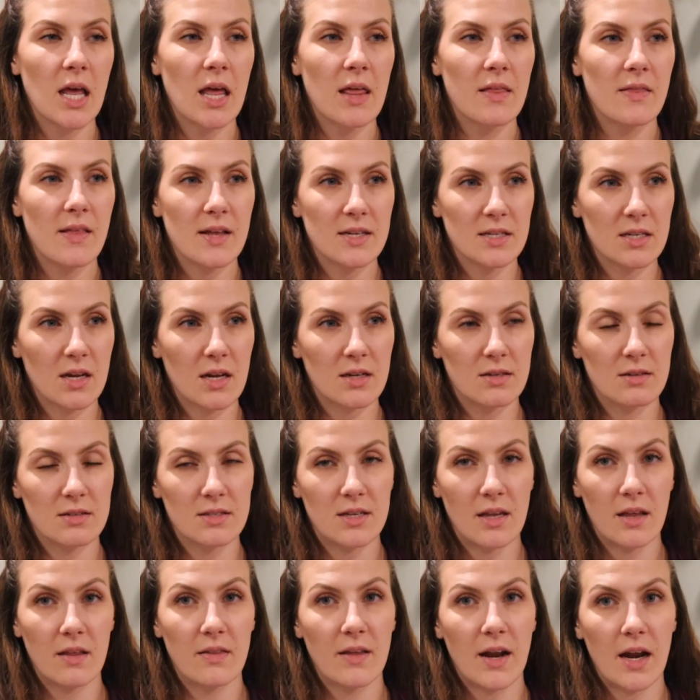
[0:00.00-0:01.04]
That's not to
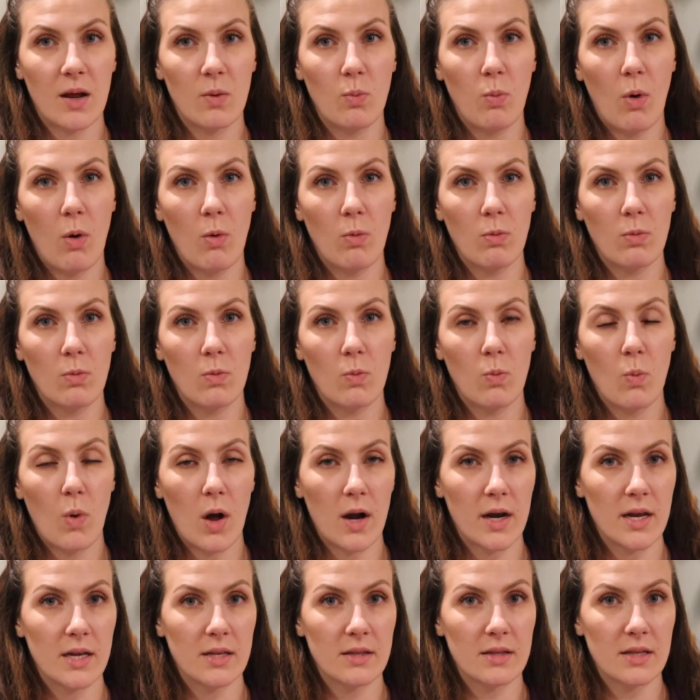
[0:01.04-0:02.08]
say that I won't want
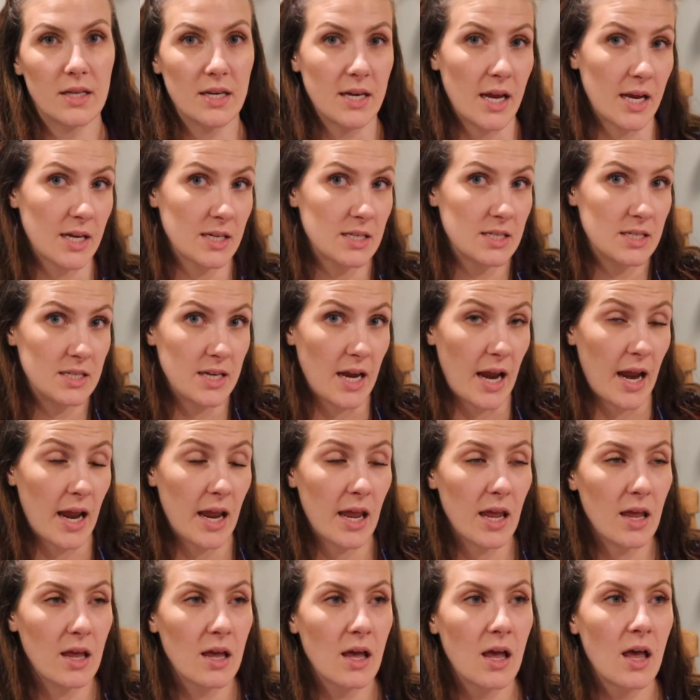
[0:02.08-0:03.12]
it the next
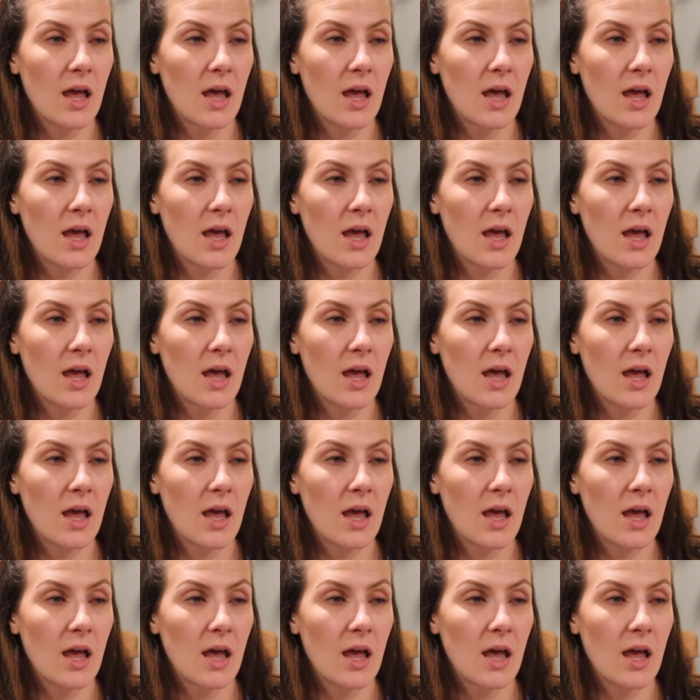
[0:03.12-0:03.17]
day.